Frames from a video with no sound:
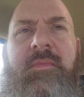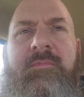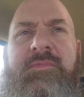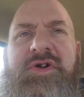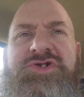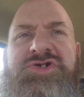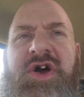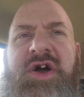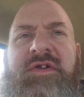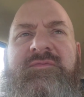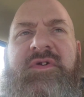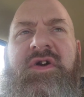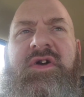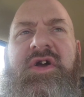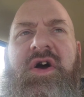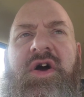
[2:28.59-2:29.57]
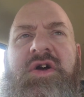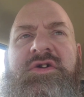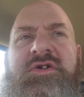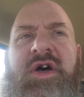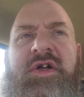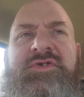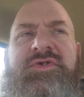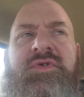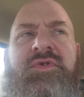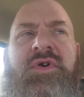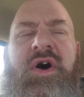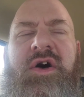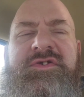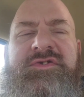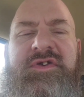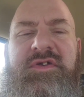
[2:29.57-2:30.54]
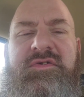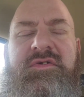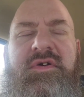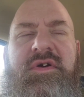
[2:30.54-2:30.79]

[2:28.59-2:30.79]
but tried very hard not to cross it.